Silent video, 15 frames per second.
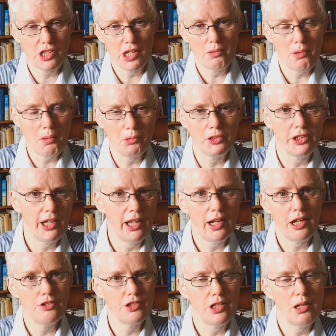I'm able to get
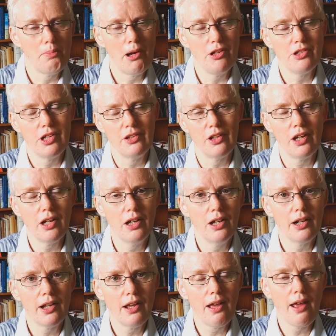out and about in the
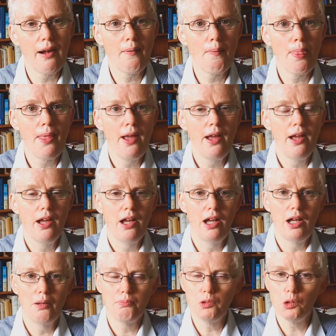car again,
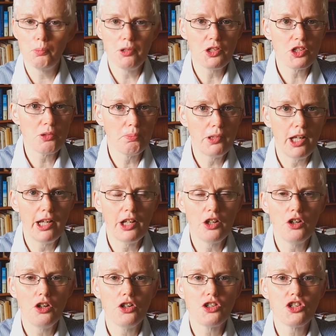pulpit supply
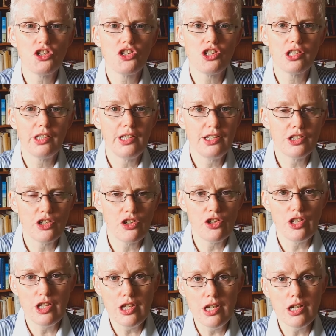costs later in
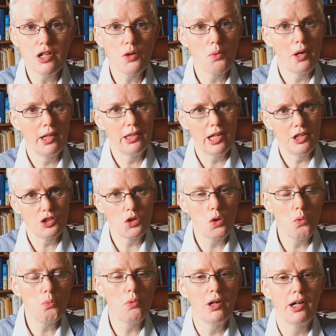the year when let's
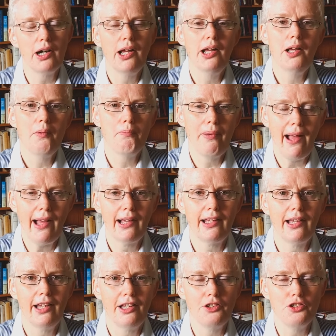hope we're back
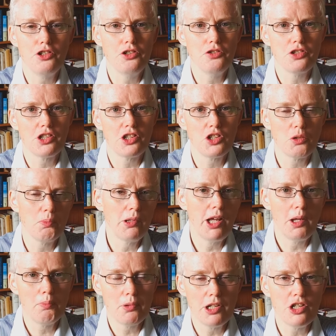and using
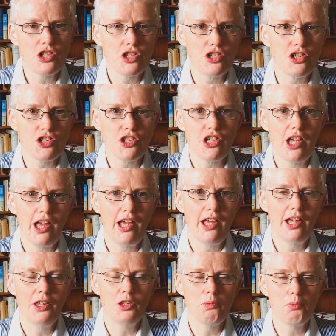supply preachers
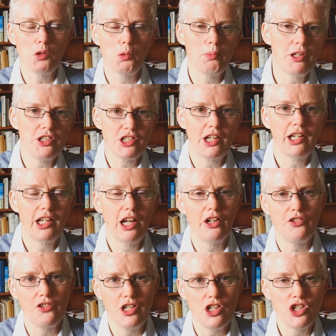in the pulpits I can't
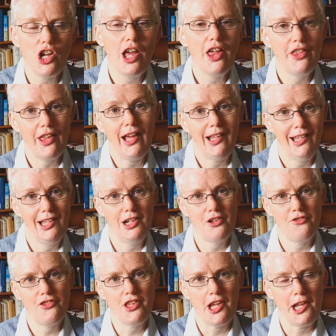reach, that kind of
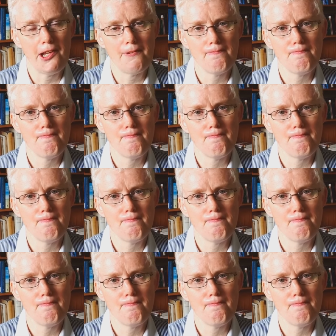thing.